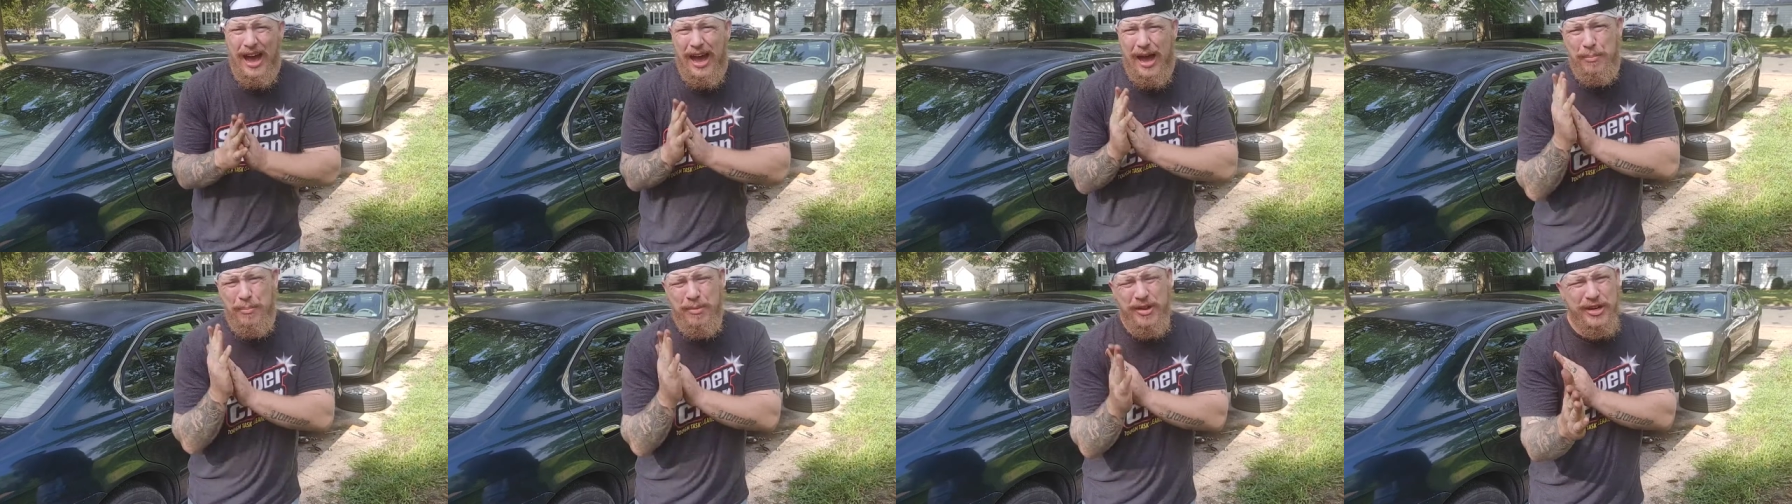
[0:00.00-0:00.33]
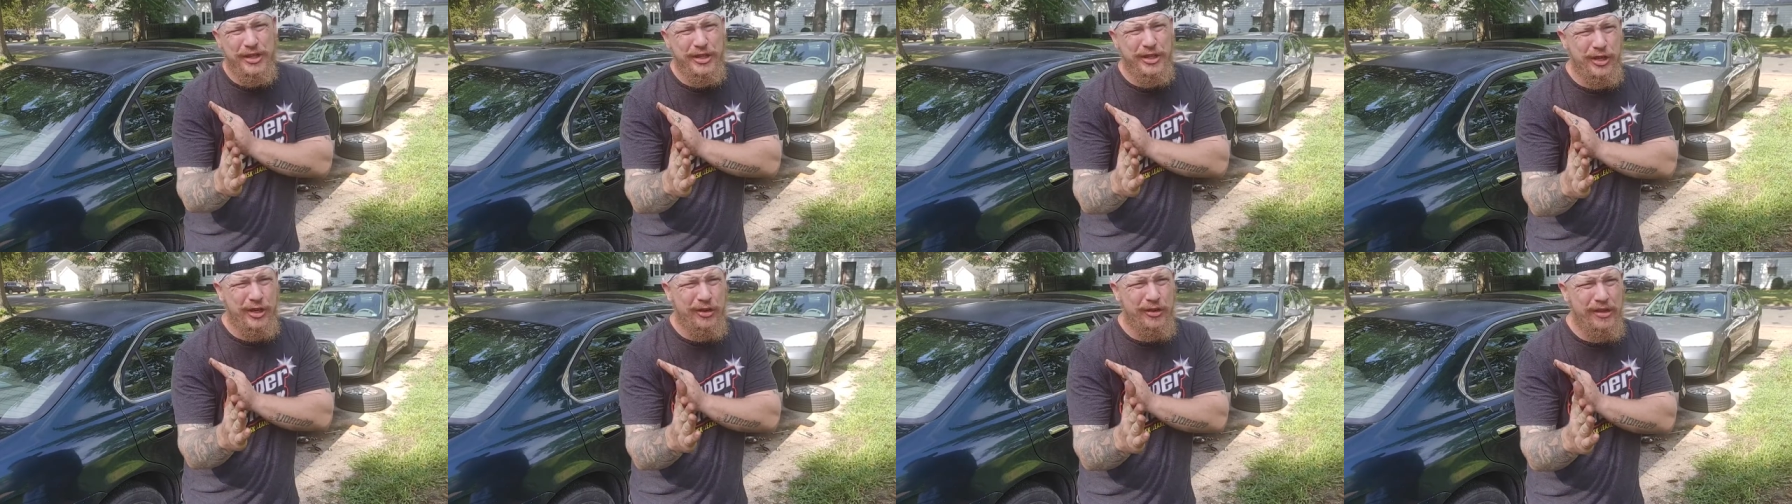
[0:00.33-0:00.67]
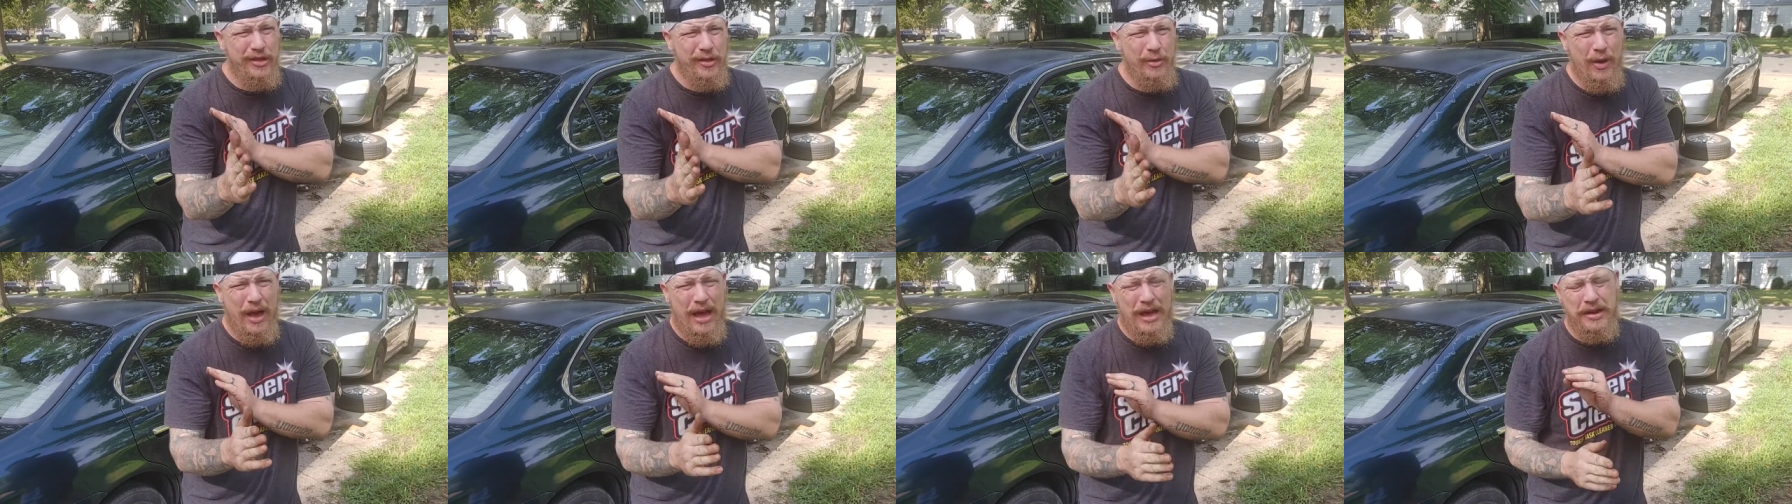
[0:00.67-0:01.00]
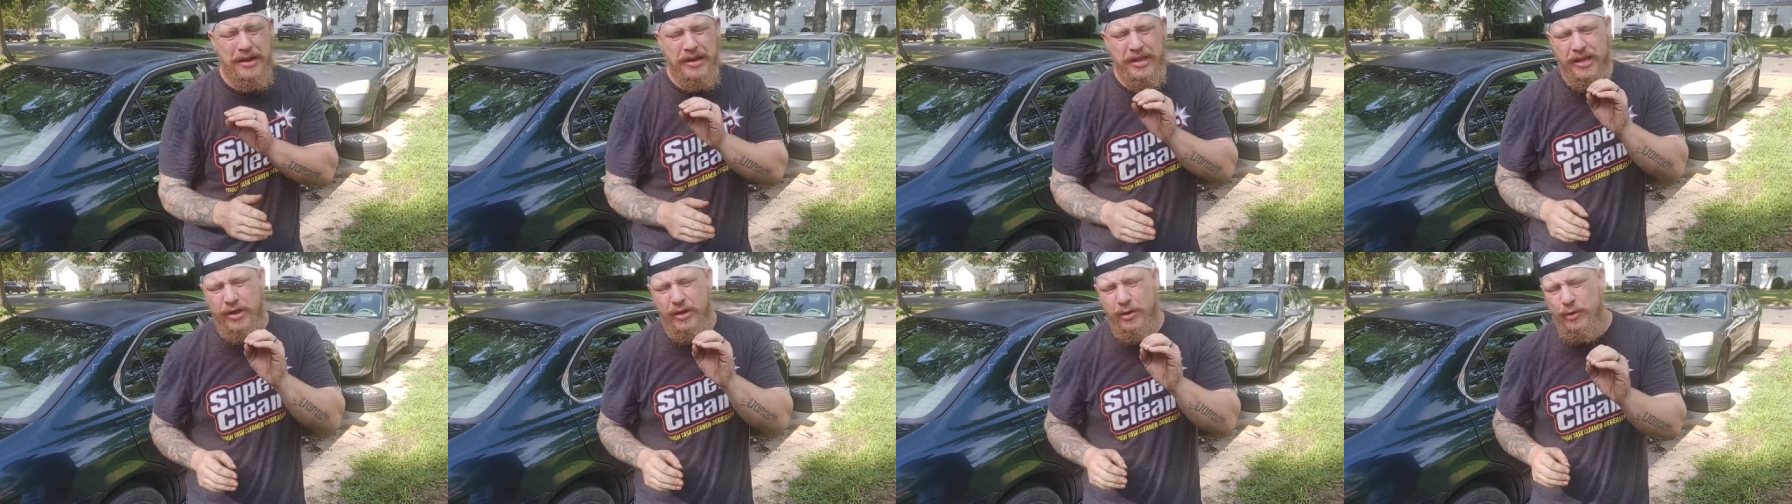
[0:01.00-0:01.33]
I'm going to show you how
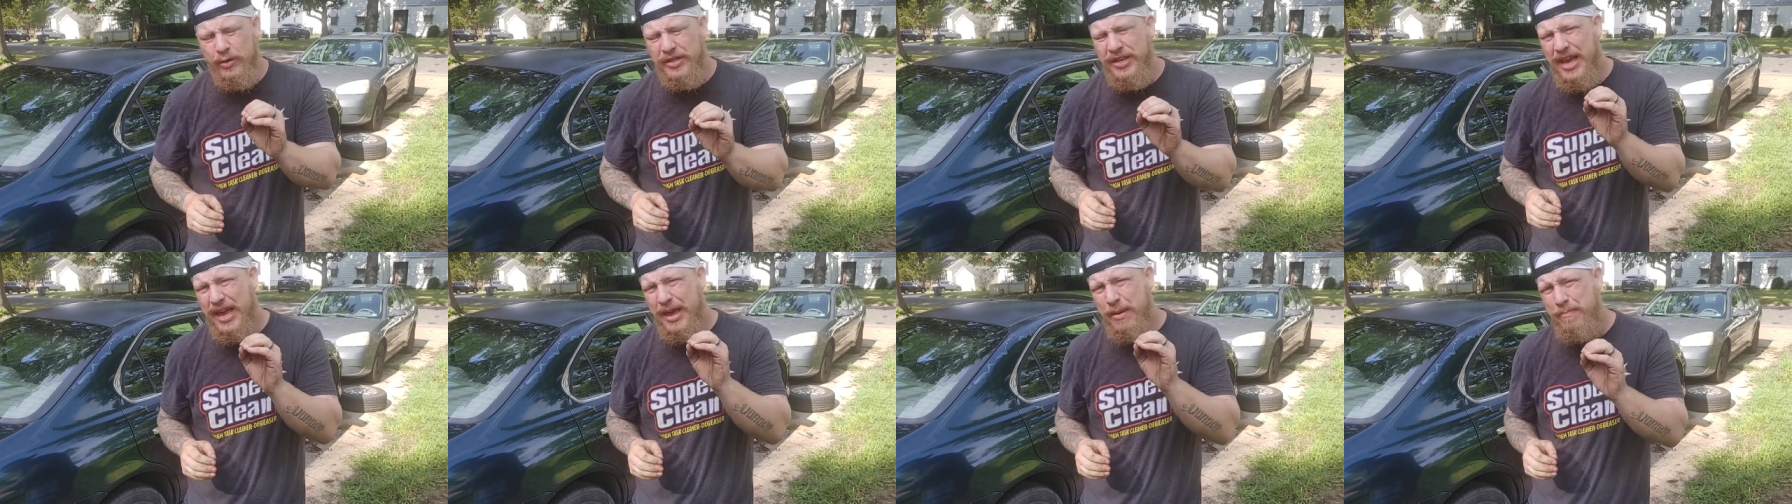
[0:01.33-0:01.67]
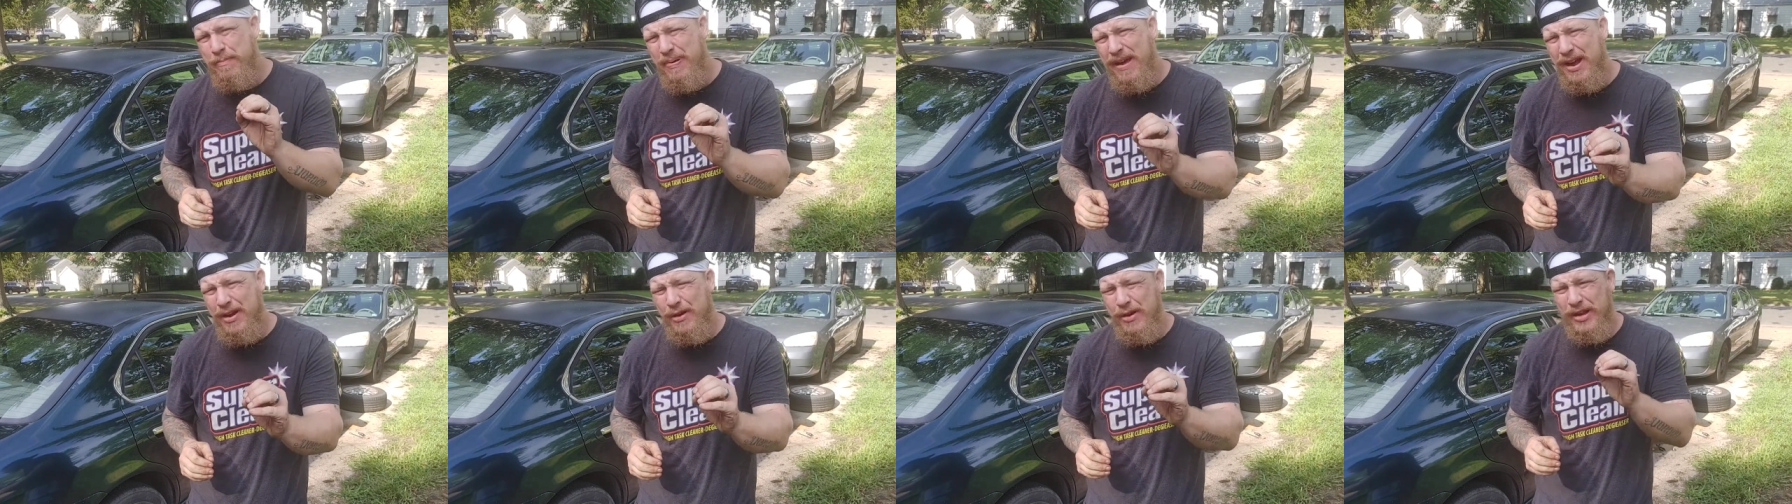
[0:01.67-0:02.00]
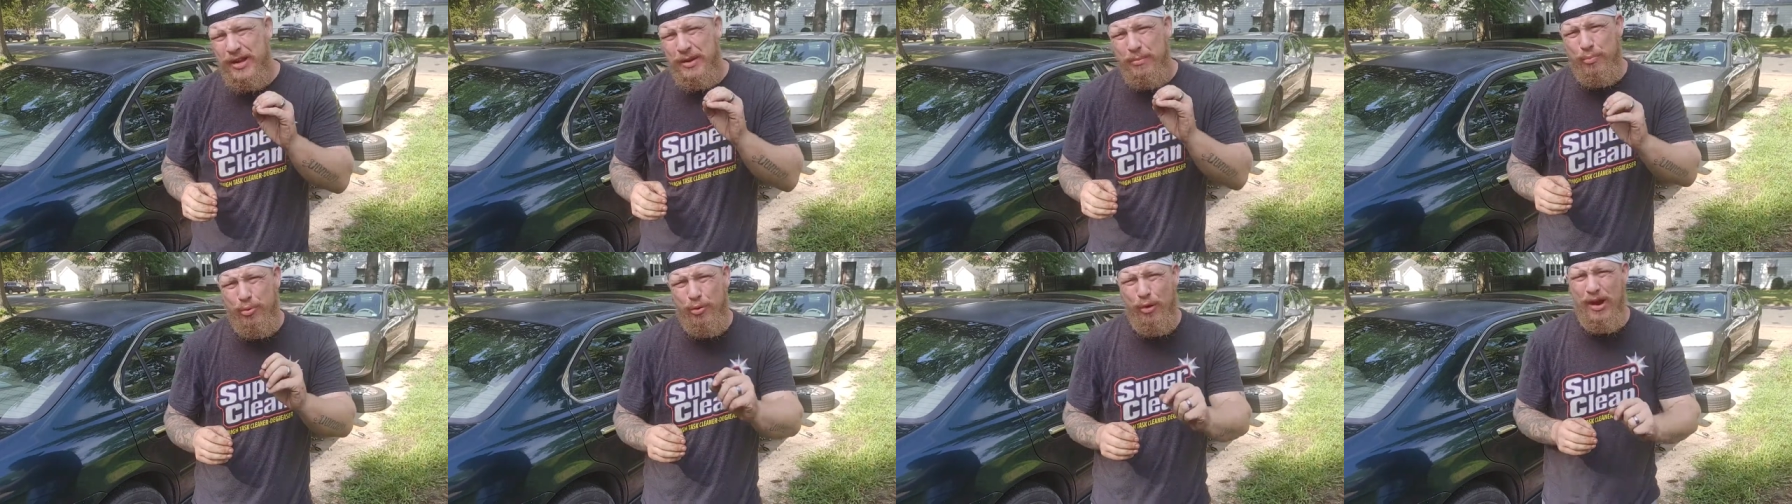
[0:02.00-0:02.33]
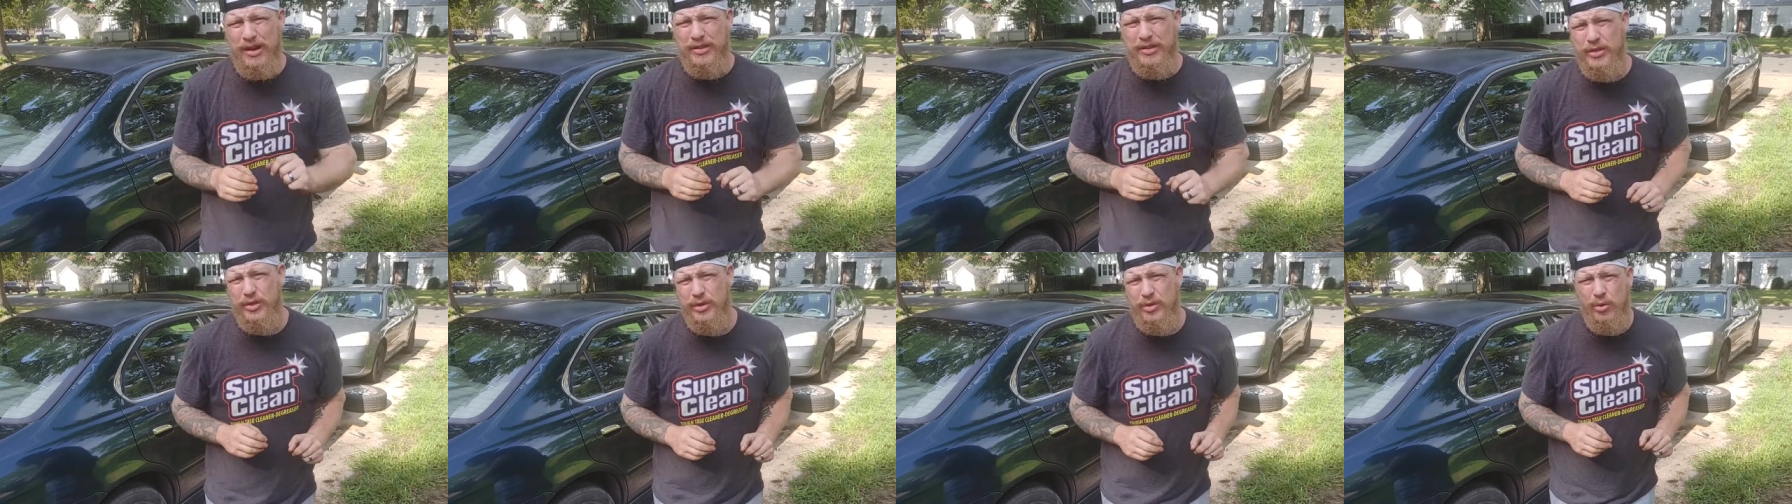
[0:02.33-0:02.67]
to use a bearing
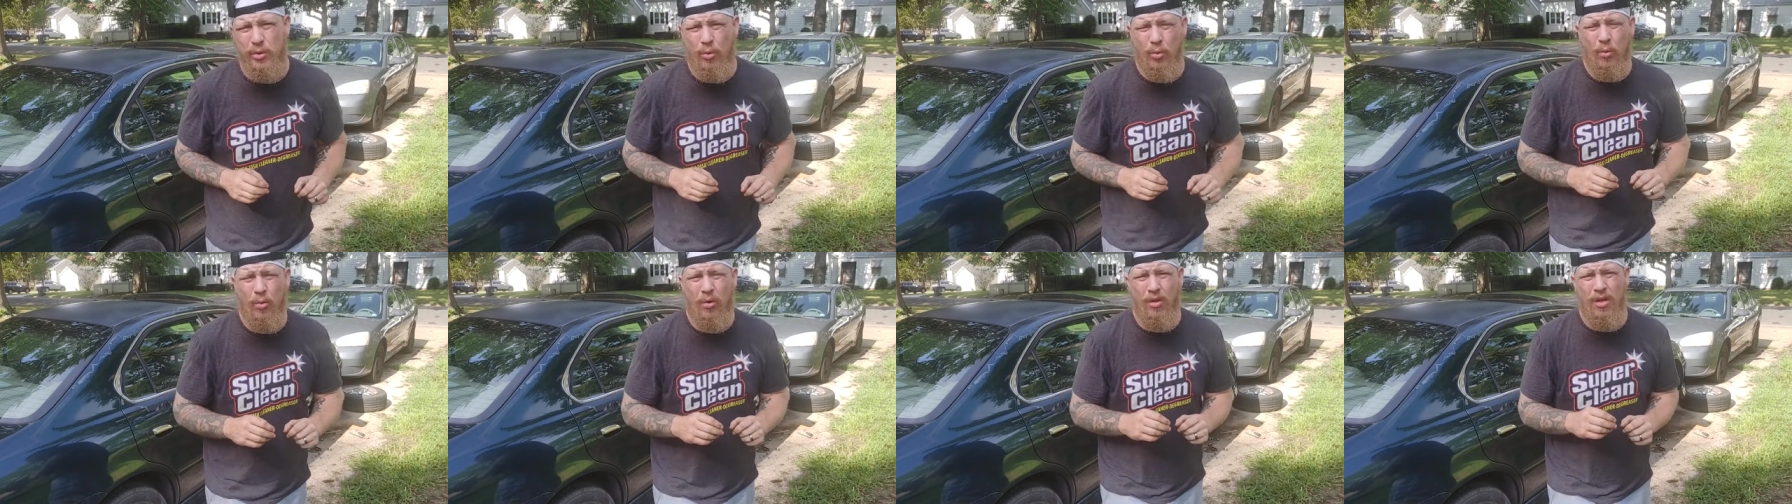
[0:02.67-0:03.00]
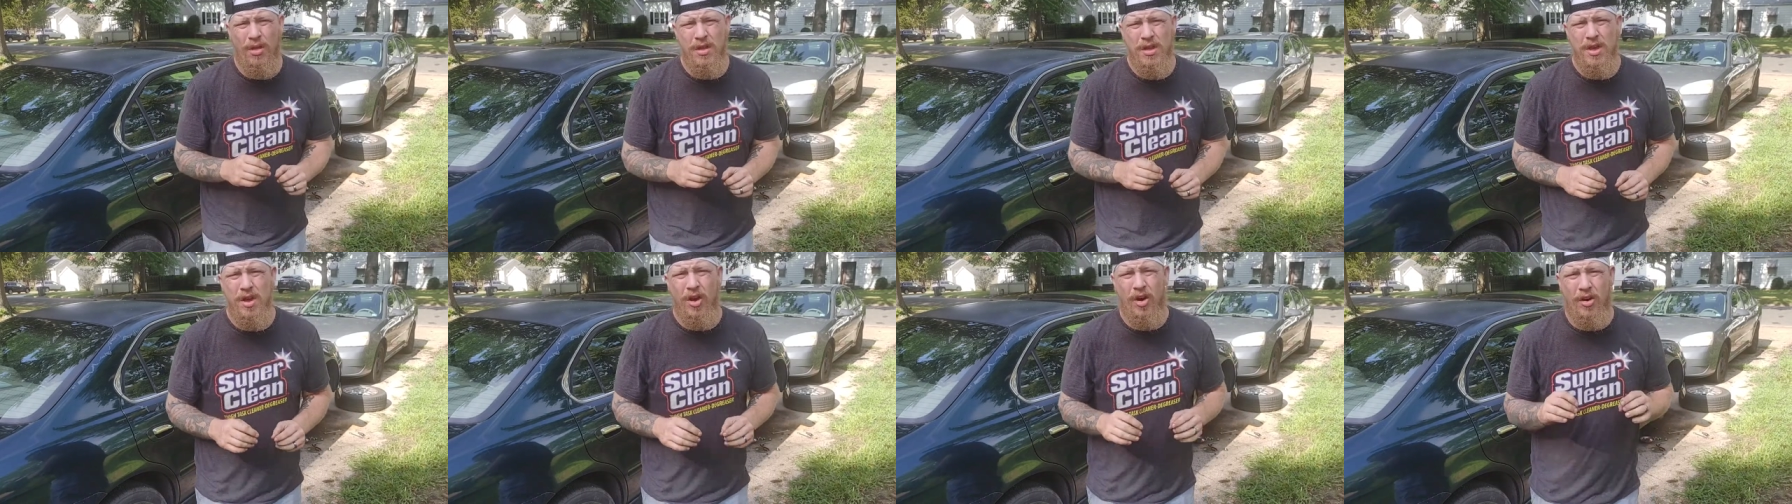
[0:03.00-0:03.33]
press tool